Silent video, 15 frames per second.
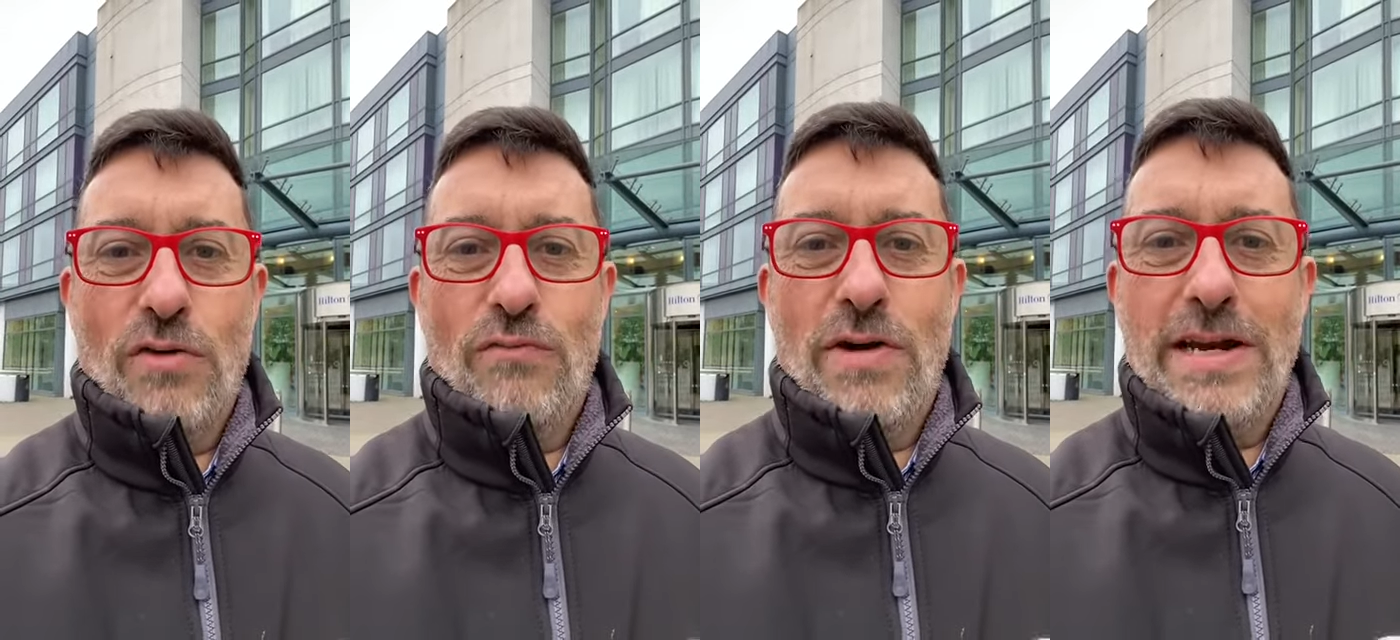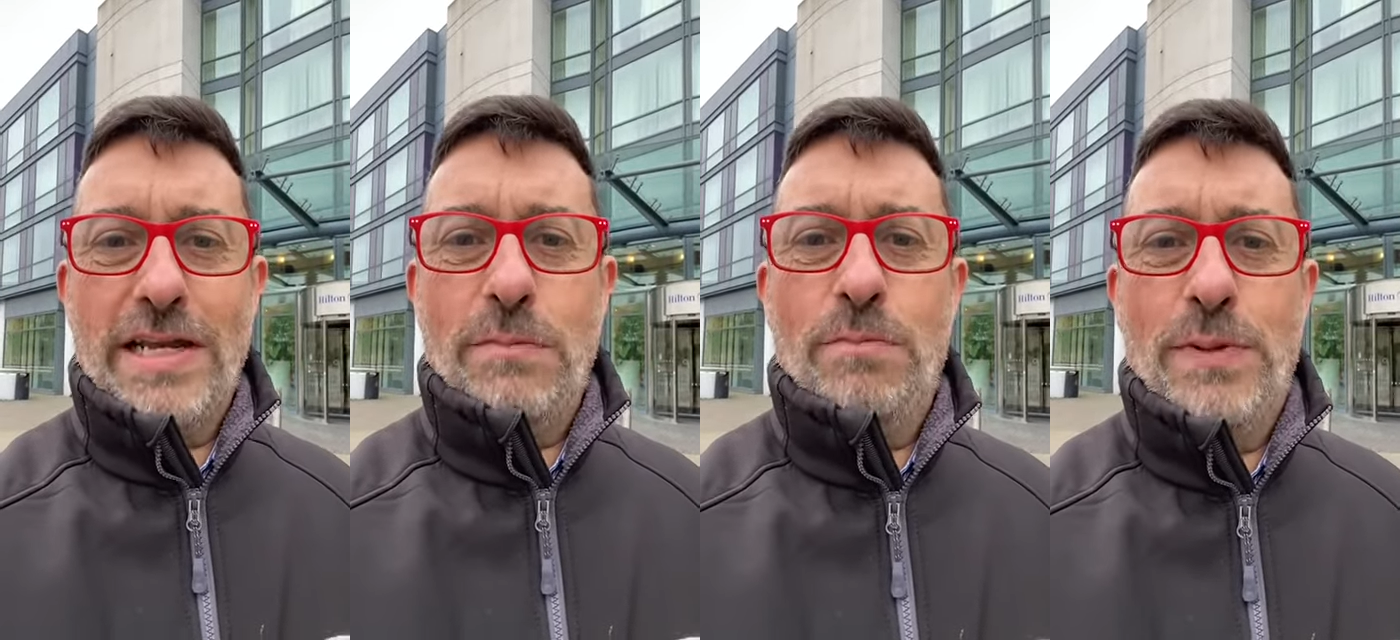
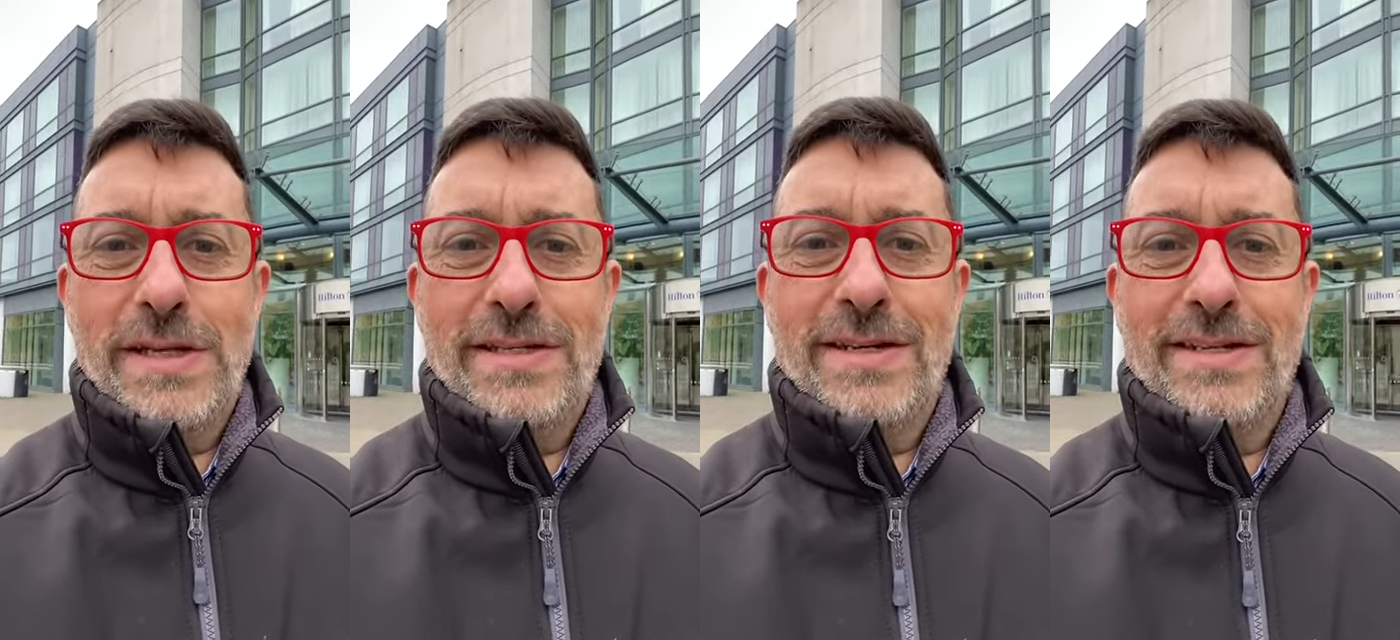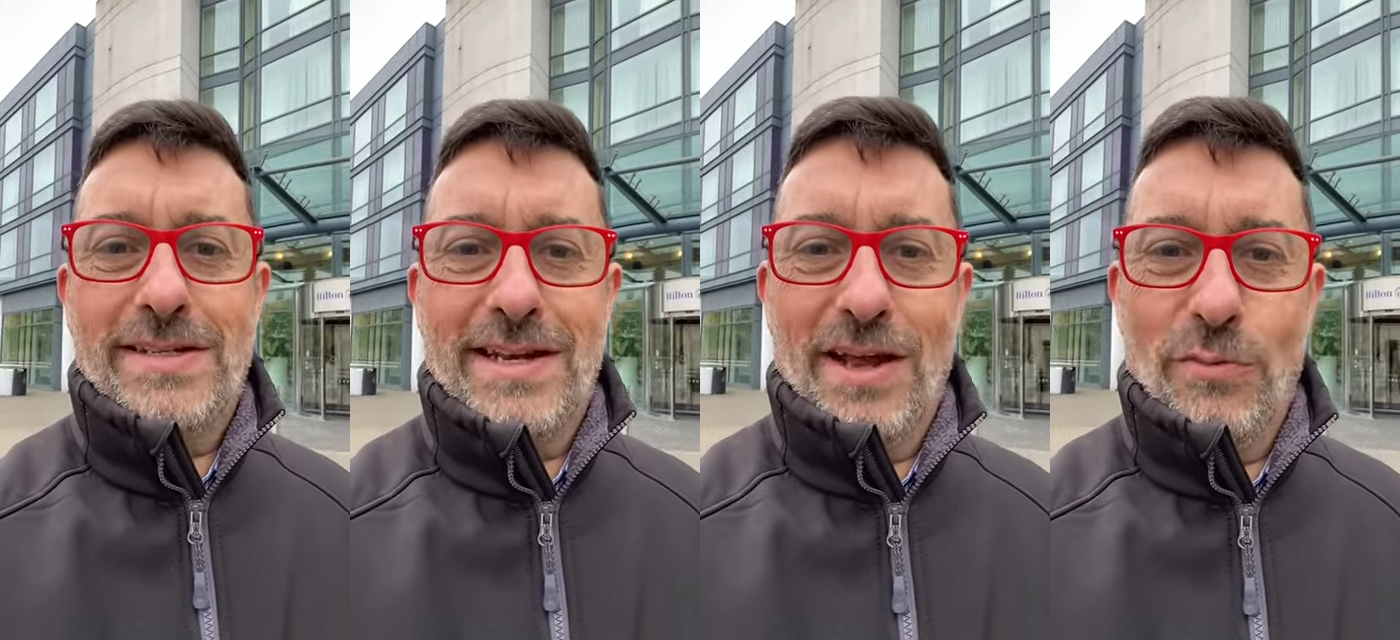Reading
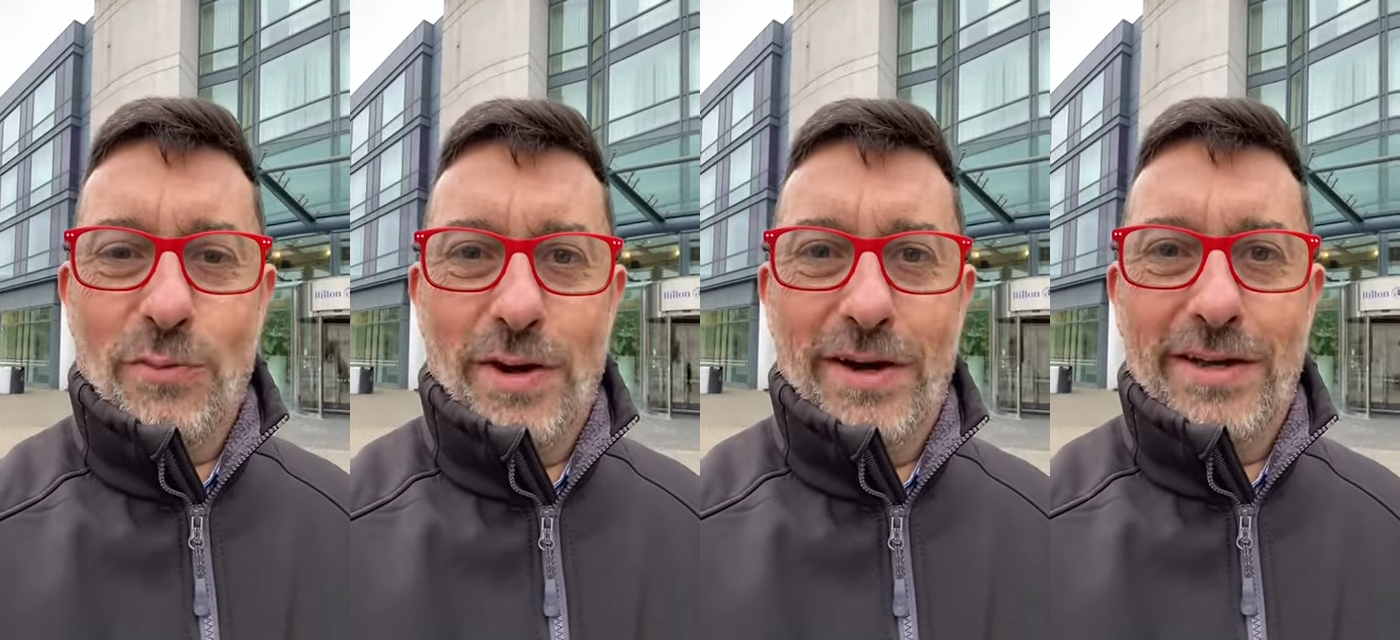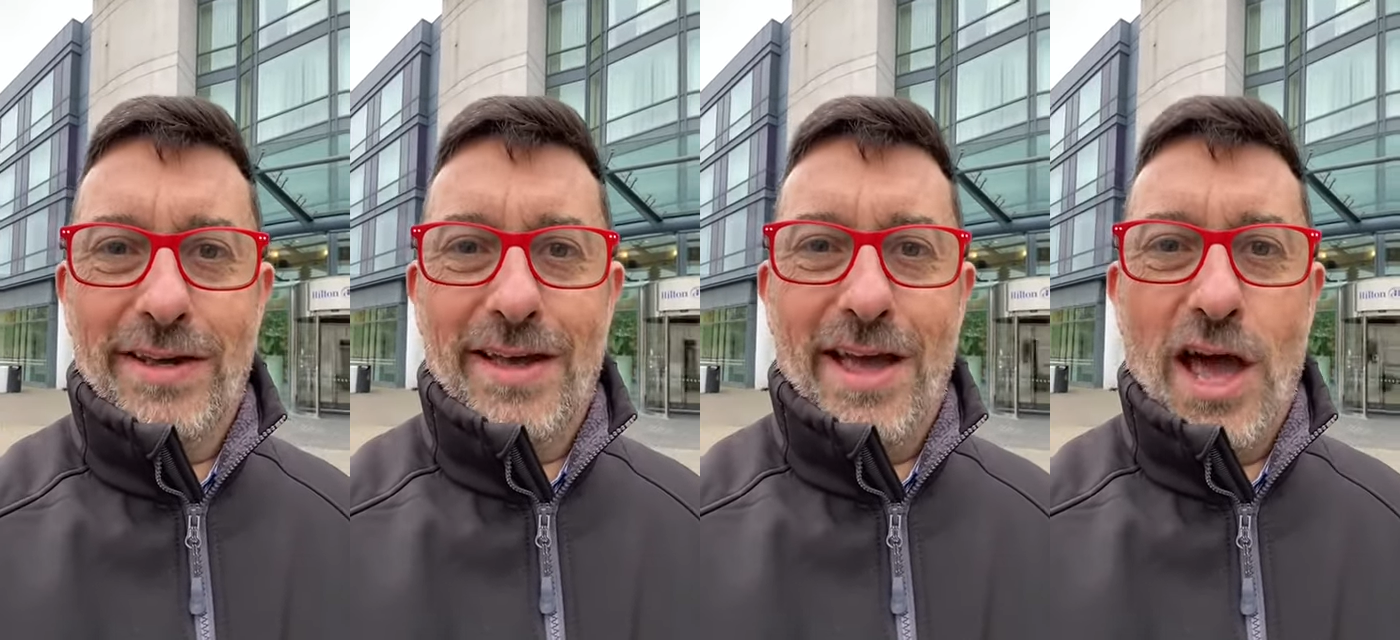Business Network